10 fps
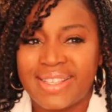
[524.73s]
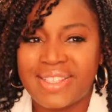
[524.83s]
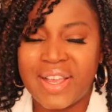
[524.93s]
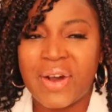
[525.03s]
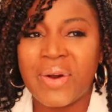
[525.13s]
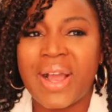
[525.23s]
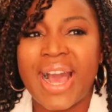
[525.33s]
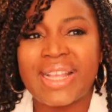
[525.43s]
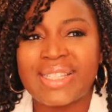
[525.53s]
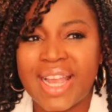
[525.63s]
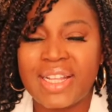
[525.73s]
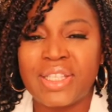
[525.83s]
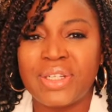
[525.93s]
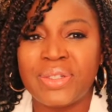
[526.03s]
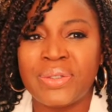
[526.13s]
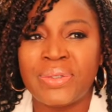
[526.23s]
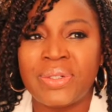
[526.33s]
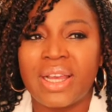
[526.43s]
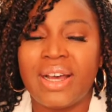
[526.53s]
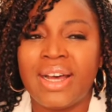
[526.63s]
So guys, stay
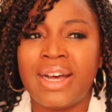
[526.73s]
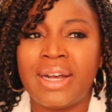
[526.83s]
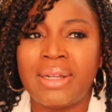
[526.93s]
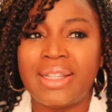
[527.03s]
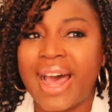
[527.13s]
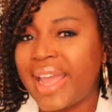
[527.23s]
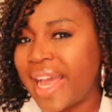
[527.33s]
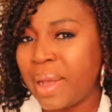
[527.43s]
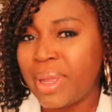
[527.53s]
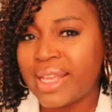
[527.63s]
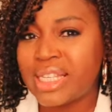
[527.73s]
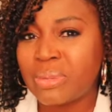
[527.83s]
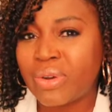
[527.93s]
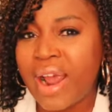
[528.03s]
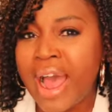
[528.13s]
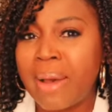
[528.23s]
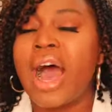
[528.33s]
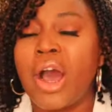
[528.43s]
tuned, like, comment, and subscribe.